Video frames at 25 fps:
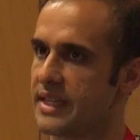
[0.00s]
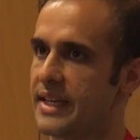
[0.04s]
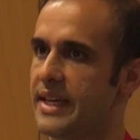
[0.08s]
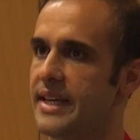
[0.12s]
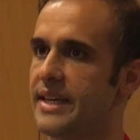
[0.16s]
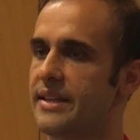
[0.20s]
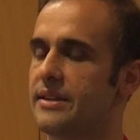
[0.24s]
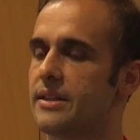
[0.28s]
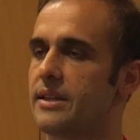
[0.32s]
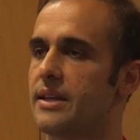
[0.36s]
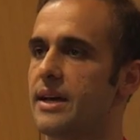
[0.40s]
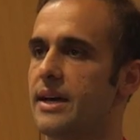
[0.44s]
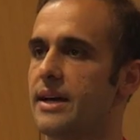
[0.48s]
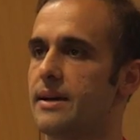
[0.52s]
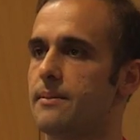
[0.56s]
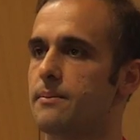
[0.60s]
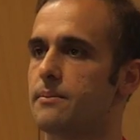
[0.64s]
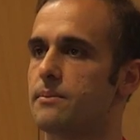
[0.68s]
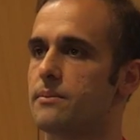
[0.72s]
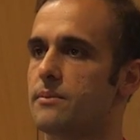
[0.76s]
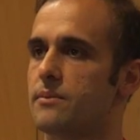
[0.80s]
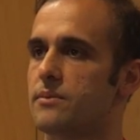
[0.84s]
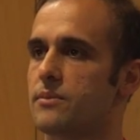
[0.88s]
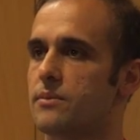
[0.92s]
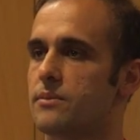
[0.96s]
in
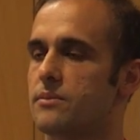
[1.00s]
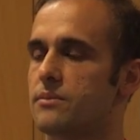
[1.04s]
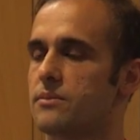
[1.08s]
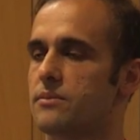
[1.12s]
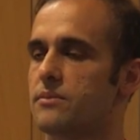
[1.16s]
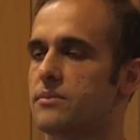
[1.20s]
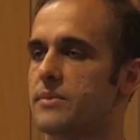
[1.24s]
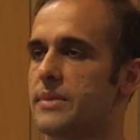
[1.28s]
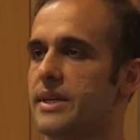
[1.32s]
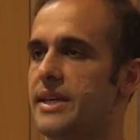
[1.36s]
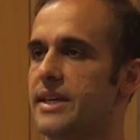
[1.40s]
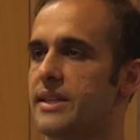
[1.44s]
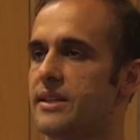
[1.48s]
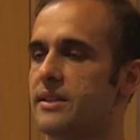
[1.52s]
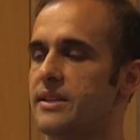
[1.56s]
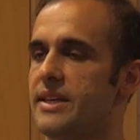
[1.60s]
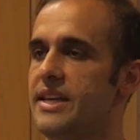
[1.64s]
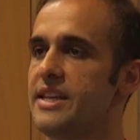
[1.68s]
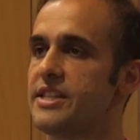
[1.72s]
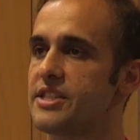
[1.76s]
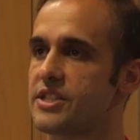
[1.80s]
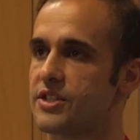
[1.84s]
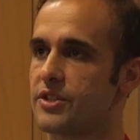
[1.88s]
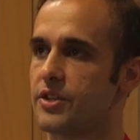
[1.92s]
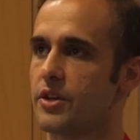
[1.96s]

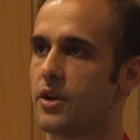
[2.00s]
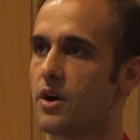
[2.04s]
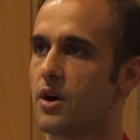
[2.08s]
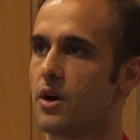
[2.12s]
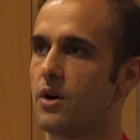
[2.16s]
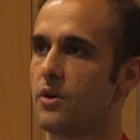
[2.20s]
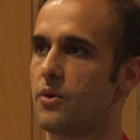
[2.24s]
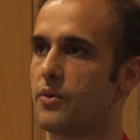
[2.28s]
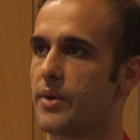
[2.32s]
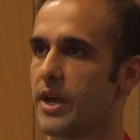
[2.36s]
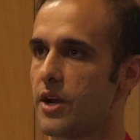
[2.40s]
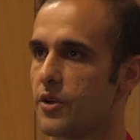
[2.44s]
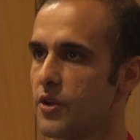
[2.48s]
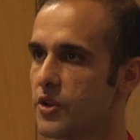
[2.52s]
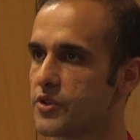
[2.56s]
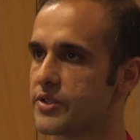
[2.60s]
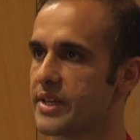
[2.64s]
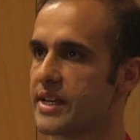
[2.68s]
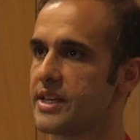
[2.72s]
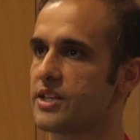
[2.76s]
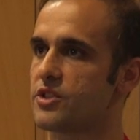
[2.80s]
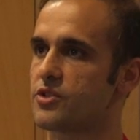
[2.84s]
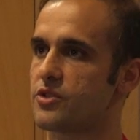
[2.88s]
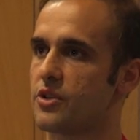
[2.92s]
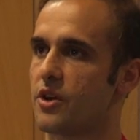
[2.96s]
Istio, we are
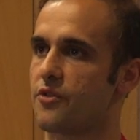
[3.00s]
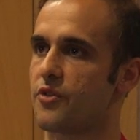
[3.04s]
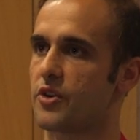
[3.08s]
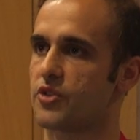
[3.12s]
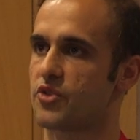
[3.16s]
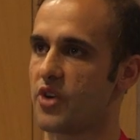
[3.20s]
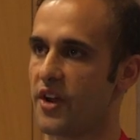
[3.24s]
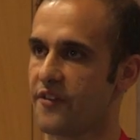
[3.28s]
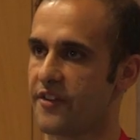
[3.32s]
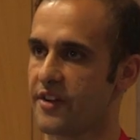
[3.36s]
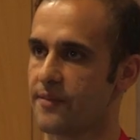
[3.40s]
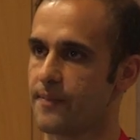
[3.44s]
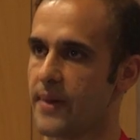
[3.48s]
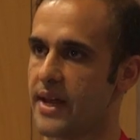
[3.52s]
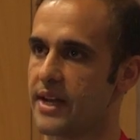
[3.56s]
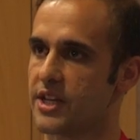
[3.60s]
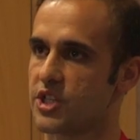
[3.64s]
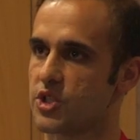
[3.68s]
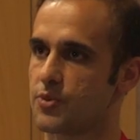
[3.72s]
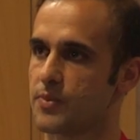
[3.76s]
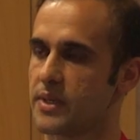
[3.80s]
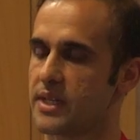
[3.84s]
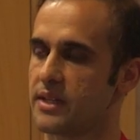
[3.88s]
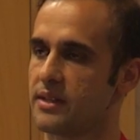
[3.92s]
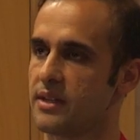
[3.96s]
using Istio for traffic
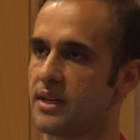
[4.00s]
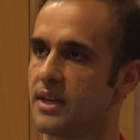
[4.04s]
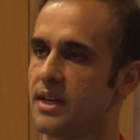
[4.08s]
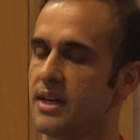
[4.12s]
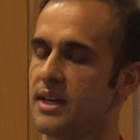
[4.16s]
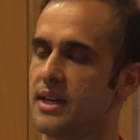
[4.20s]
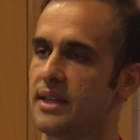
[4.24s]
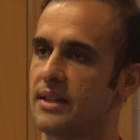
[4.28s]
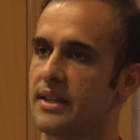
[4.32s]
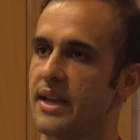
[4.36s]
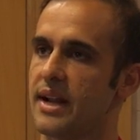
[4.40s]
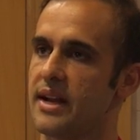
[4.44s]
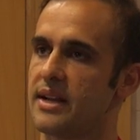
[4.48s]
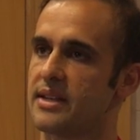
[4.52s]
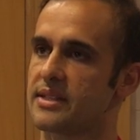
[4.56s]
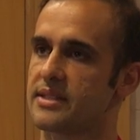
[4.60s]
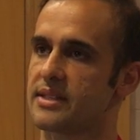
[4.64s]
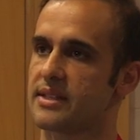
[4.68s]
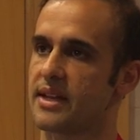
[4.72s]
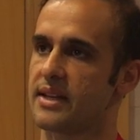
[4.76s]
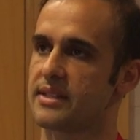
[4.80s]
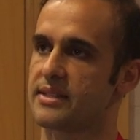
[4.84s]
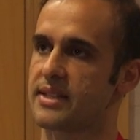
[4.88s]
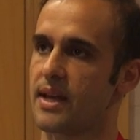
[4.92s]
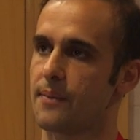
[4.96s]
management. There is
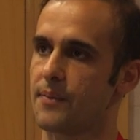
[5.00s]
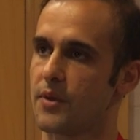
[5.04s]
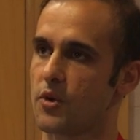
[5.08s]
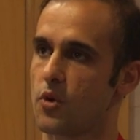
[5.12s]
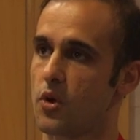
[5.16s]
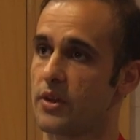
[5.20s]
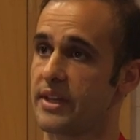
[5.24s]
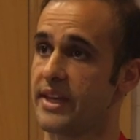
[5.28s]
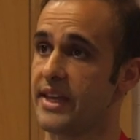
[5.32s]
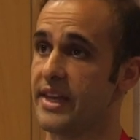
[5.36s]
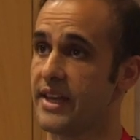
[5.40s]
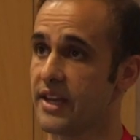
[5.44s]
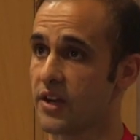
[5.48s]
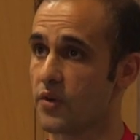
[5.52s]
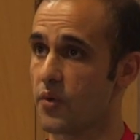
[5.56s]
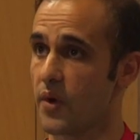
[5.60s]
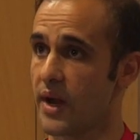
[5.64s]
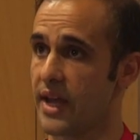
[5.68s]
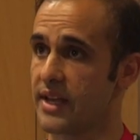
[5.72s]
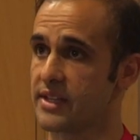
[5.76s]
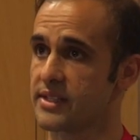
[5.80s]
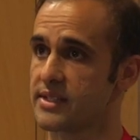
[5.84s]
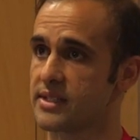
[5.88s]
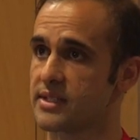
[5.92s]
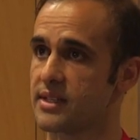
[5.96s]
something called
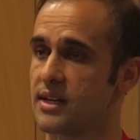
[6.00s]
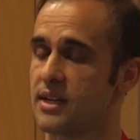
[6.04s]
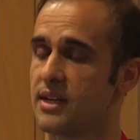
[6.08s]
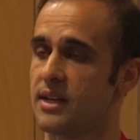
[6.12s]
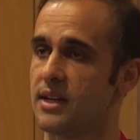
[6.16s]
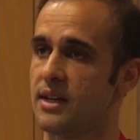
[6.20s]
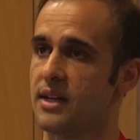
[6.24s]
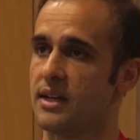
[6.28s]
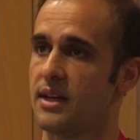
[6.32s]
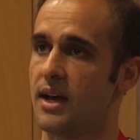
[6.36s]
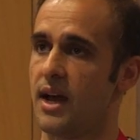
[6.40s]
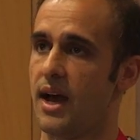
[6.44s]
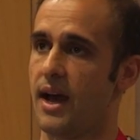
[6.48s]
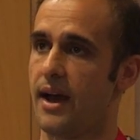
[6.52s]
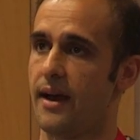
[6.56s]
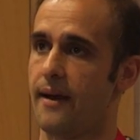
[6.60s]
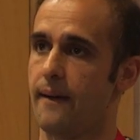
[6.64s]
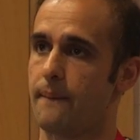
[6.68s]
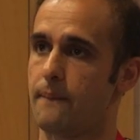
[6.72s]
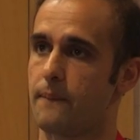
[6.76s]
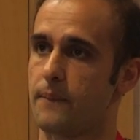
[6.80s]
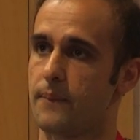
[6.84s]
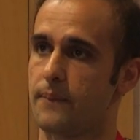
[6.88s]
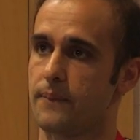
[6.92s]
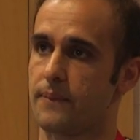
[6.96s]
ingress.
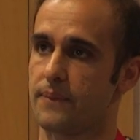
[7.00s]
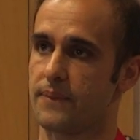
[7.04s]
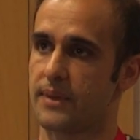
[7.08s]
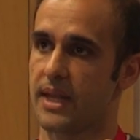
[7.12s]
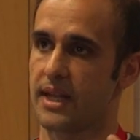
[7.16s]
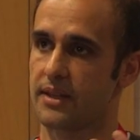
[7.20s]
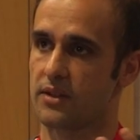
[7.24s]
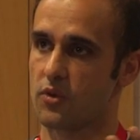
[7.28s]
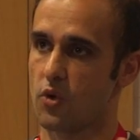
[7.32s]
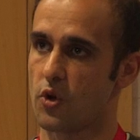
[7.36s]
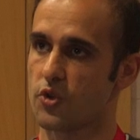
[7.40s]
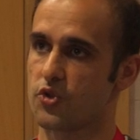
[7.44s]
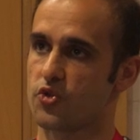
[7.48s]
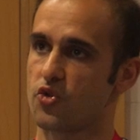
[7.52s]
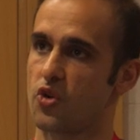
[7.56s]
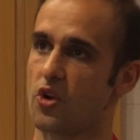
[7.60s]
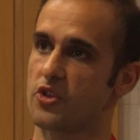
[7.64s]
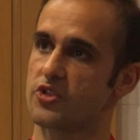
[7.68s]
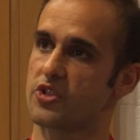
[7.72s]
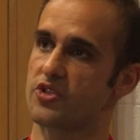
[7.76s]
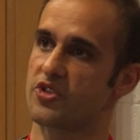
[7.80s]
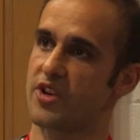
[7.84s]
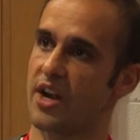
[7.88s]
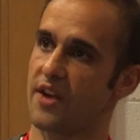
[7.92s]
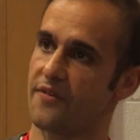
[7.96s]
that
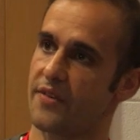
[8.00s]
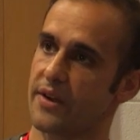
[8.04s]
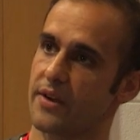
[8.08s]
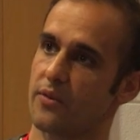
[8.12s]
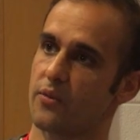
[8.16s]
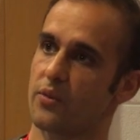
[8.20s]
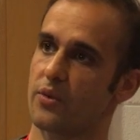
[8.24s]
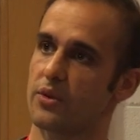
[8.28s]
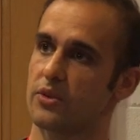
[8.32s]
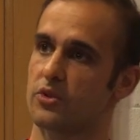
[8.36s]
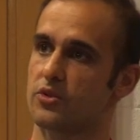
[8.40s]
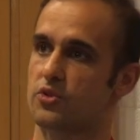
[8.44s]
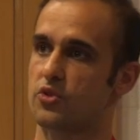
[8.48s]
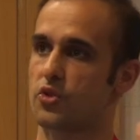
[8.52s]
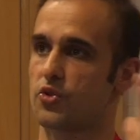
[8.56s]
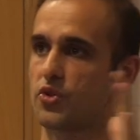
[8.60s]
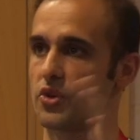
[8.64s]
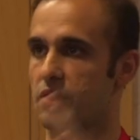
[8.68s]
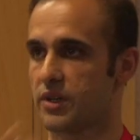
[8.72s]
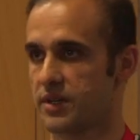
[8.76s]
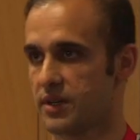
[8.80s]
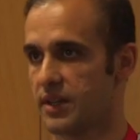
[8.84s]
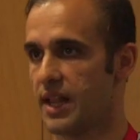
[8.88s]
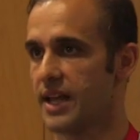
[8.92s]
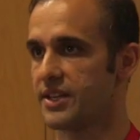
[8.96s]
controls the traffic to
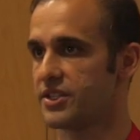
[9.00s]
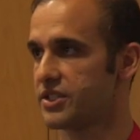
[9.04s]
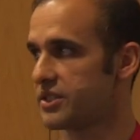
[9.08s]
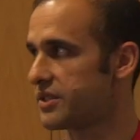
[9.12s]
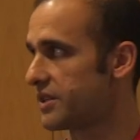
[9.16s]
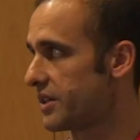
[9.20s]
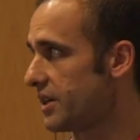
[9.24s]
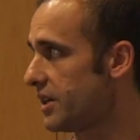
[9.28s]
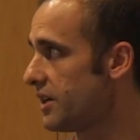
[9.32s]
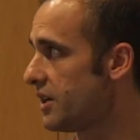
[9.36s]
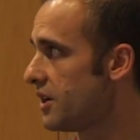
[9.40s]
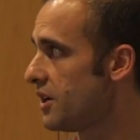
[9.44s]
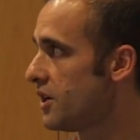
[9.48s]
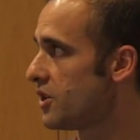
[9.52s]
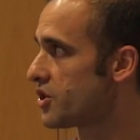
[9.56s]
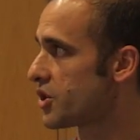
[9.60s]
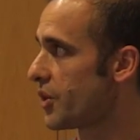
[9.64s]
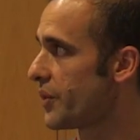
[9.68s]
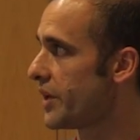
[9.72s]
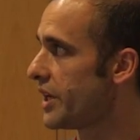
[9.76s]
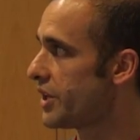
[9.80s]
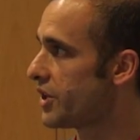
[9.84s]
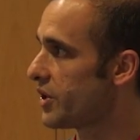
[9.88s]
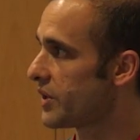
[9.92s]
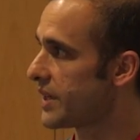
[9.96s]
the cluster. So
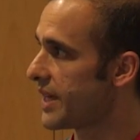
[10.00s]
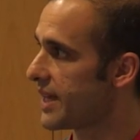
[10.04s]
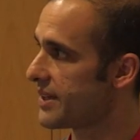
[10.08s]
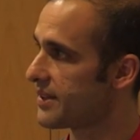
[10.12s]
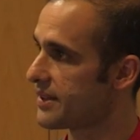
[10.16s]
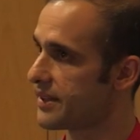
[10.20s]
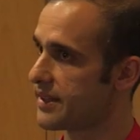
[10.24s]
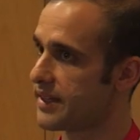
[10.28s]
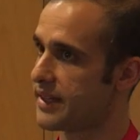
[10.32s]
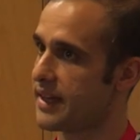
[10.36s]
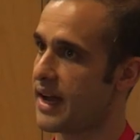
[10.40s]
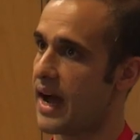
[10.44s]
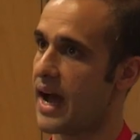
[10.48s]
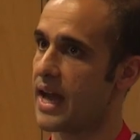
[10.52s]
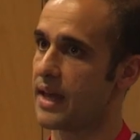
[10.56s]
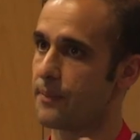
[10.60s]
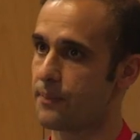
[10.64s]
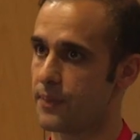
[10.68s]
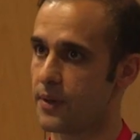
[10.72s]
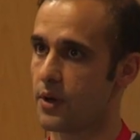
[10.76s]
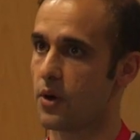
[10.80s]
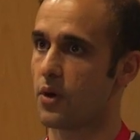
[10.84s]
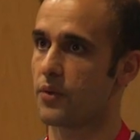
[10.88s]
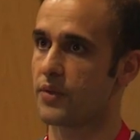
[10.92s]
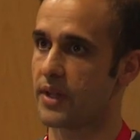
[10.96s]
we need to get the
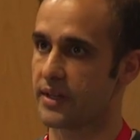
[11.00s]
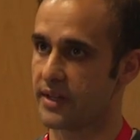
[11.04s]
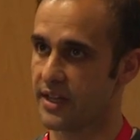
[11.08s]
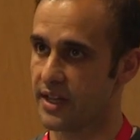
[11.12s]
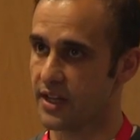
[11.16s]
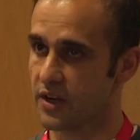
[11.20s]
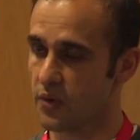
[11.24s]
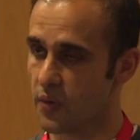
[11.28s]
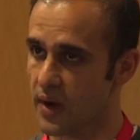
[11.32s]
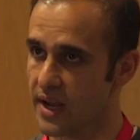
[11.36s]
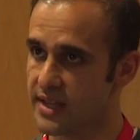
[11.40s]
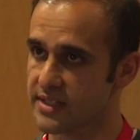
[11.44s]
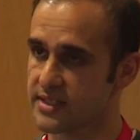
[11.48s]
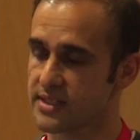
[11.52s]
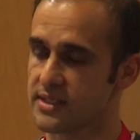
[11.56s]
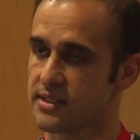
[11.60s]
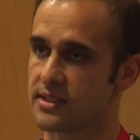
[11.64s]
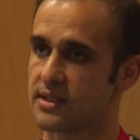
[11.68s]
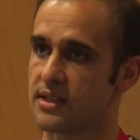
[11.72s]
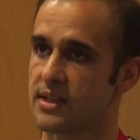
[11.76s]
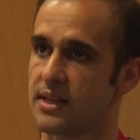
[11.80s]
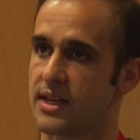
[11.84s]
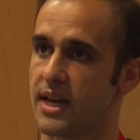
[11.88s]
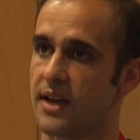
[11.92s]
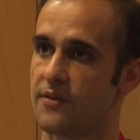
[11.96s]
IP of that ingress,
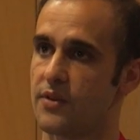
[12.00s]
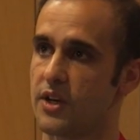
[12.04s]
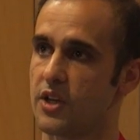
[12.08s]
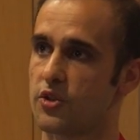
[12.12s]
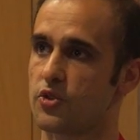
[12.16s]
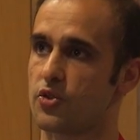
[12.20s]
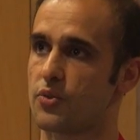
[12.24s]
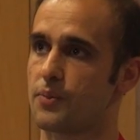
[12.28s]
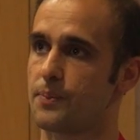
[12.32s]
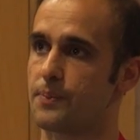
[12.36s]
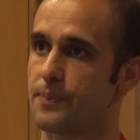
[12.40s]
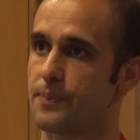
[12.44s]
and we need to